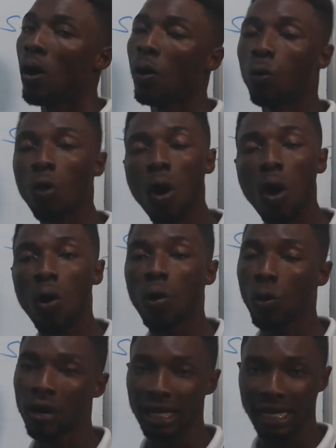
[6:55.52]
war or
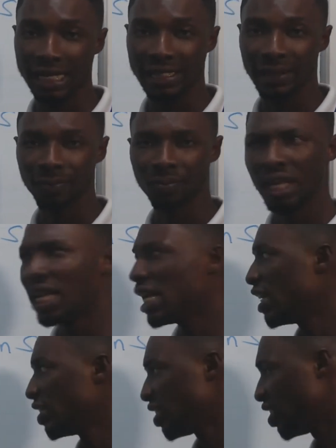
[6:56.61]
conquest,
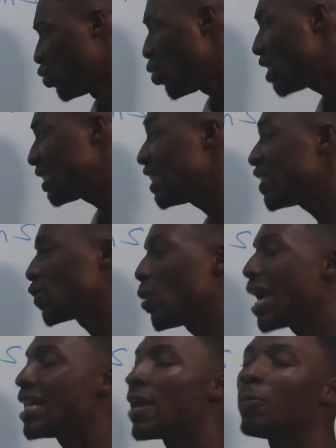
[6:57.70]
situations
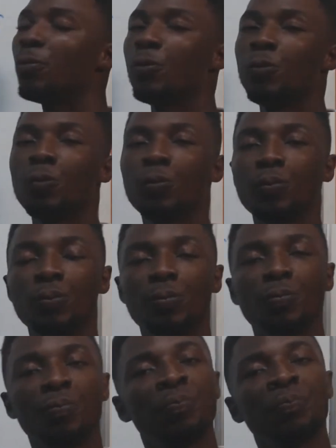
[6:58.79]
where the
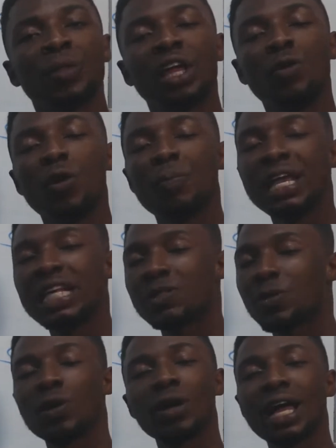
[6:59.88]
Europeans
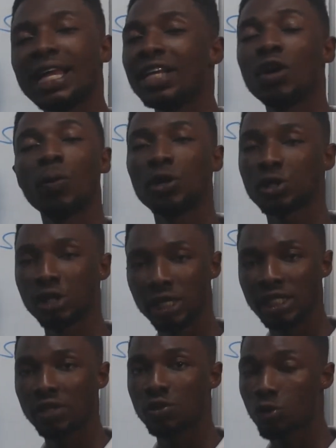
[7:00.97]
were not getting the
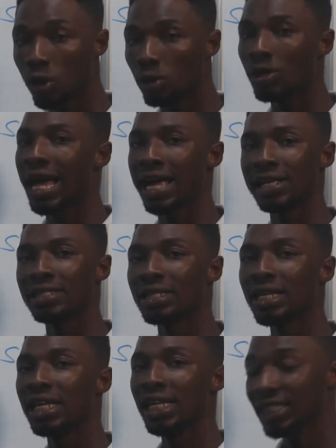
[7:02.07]
opportunity to colonize,
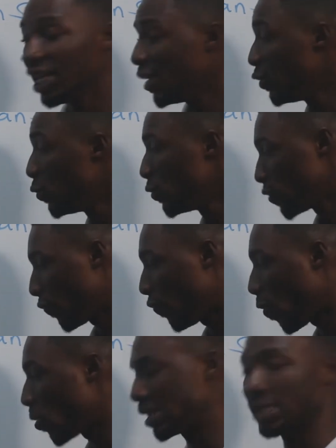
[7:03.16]
they used
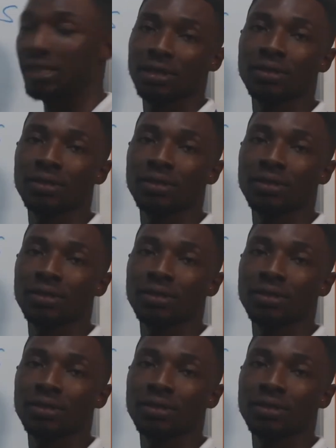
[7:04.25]
force,